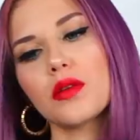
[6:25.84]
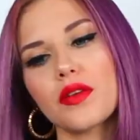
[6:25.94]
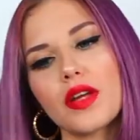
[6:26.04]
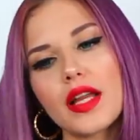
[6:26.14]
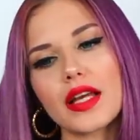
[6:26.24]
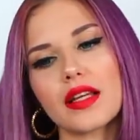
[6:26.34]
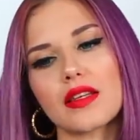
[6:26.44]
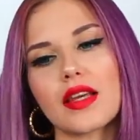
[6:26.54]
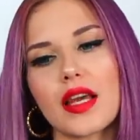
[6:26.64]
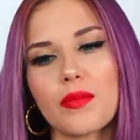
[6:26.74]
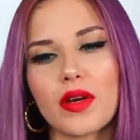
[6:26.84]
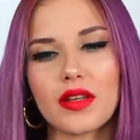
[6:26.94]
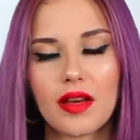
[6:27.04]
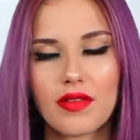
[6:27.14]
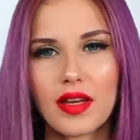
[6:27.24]
Do I feel like a side part?
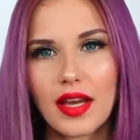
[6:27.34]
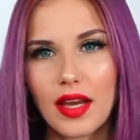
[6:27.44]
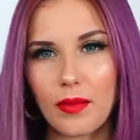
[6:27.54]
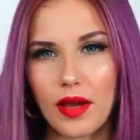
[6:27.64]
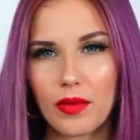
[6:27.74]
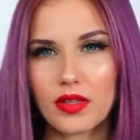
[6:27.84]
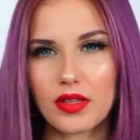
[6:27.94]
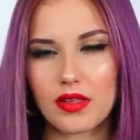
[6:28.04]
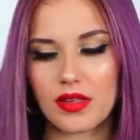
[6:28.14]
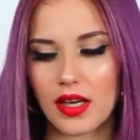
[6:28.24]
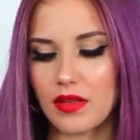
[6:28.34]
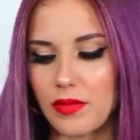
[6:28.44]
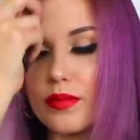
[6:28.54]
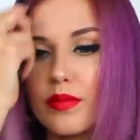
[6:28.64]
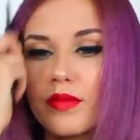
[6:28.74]
I feel like I might want a side
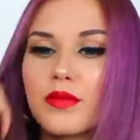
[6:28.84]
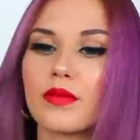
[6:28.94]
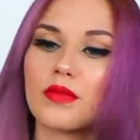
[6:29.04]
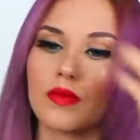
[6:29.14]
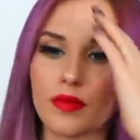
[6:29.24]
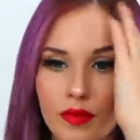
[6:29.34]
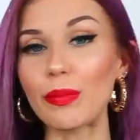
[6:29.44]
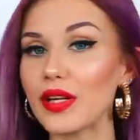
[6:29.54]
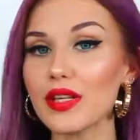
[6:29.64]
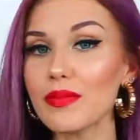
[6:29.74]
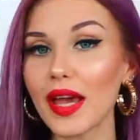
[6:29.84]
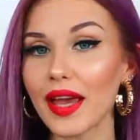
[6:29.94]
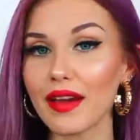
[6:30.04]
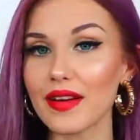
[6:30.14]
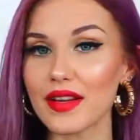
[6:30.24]
part, actually. Because my
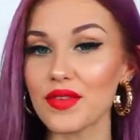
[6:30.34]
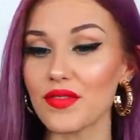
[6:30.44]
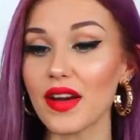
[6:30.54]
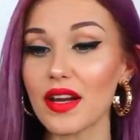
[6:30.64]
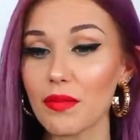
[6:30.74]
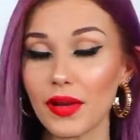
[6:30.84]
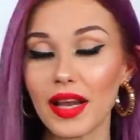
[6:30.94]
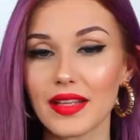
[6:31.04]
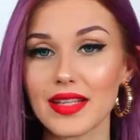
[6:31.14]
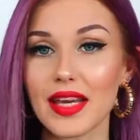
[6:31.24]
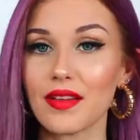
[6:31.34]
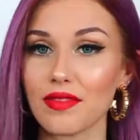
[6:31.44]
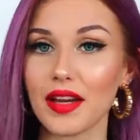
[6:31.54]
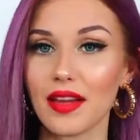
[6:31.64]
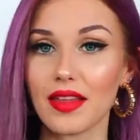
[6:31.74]
hair is very blunt and
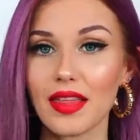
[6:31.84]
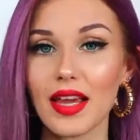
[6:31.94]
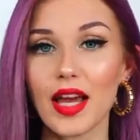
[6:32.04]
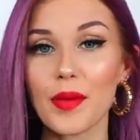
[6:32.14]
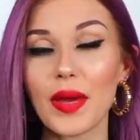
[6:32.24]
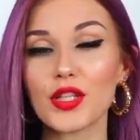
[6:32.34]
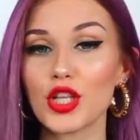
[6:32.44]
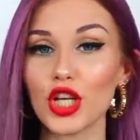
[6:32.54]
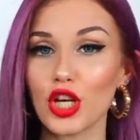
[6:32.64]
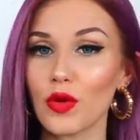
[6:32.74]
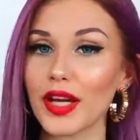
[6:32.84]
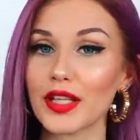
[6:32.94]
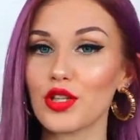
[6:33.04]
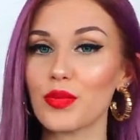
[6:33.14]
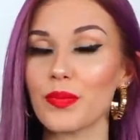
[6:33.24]
very thick, I'm actually
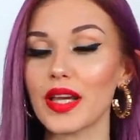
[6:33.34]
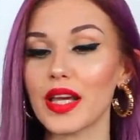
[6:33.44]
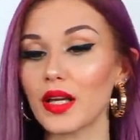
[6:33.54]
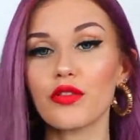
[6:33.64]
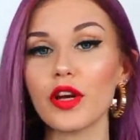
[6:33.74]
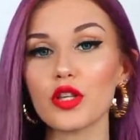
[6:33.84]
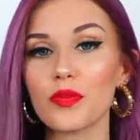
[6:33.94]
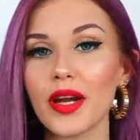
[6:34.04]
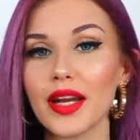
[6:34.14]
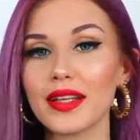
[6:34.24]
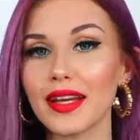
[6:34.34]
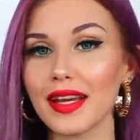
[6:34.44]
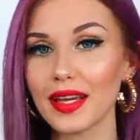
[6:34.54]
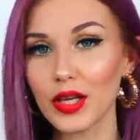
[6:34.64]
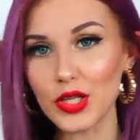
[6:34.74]
going to be fringe
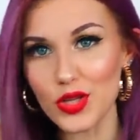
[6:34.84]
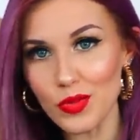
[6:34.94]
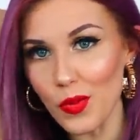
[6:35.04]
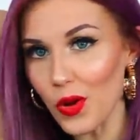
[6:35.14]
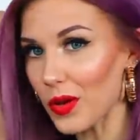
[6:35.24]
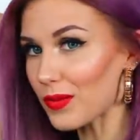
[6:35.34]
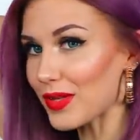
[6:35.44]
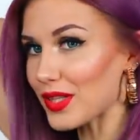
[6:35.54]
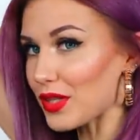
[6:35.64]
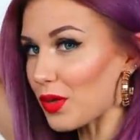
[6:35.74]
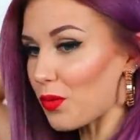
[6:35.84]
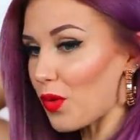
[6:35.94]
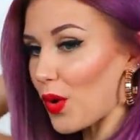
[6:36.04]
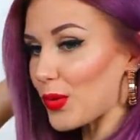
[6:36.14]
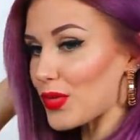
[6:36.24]
braiding small little
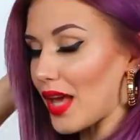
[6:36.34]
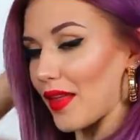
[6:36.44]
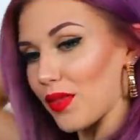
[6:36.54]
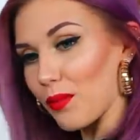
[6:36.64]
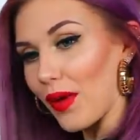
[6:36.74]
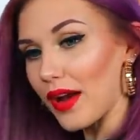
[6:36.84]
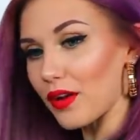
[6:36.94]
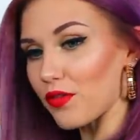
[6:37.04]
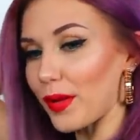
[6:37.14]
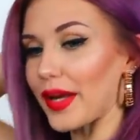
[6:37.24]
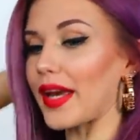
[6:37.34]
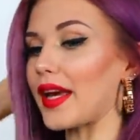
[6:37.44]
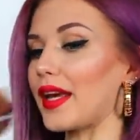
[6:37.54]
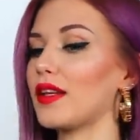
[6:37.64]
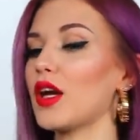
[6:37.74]
rows at the back of my
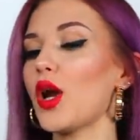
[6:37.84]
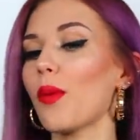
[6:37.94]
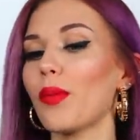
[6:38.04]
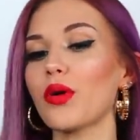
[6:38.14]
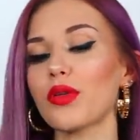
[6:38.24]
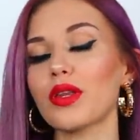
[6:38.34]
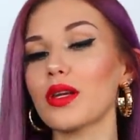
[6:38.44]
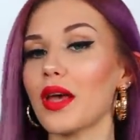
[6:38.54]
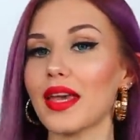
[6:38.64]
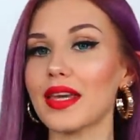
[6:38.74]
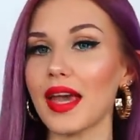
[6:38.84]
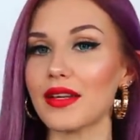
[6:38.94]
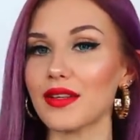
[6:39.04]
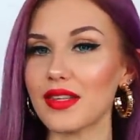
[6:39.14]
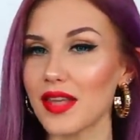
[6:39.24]
head, both to
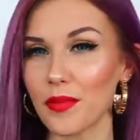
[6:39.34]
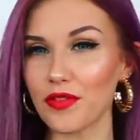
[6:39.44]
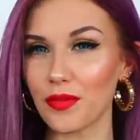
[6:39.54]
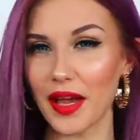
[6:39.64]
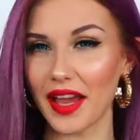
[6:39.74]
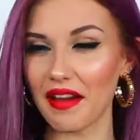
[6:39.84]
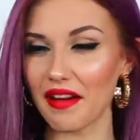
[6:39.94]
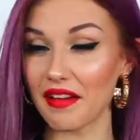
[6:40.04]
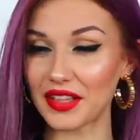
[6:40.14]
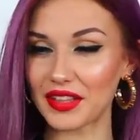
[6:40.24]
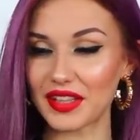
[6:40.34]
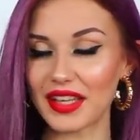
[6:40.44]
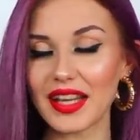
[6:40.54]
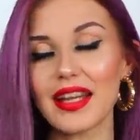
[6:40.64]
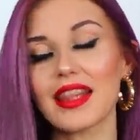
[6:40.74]
gather some of my hair
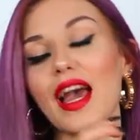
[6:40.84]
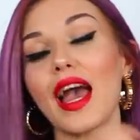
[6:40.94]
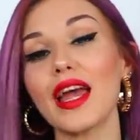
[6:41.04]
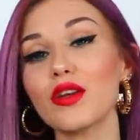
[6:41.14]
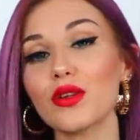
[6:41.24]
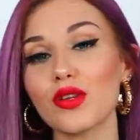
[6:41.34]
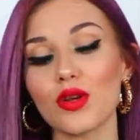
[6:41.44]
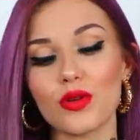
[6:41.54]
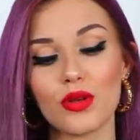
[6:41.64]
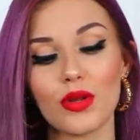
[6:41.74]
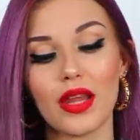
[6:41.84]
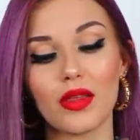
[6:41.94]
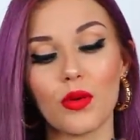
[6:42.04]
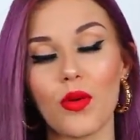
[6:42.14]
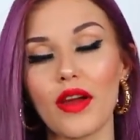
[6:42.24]
underneath and also so
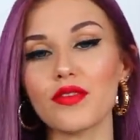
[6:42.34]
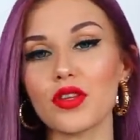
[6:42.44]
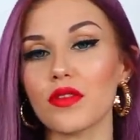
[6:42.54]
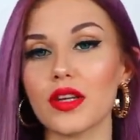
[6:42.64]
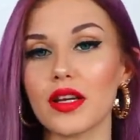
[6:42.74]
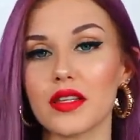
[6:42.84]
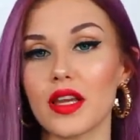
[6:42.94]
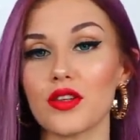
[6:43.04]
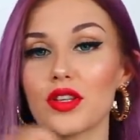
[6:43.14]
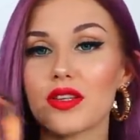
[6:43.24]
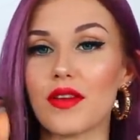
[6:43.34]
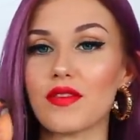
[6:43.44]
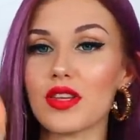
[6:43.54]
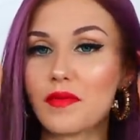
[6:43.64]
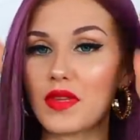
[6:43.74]
that the wefts of the extensions
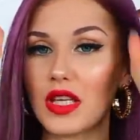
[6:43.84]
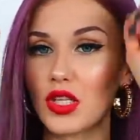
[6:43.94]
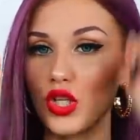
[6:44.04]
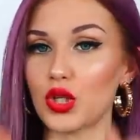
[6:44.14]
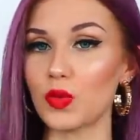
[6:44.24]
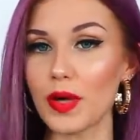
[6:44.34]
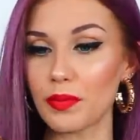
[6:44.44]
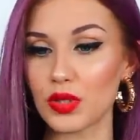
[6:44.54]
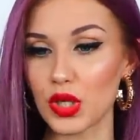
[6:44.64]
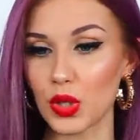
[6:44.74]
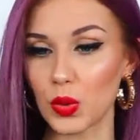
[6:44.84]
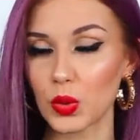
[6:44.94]
have something to grip to.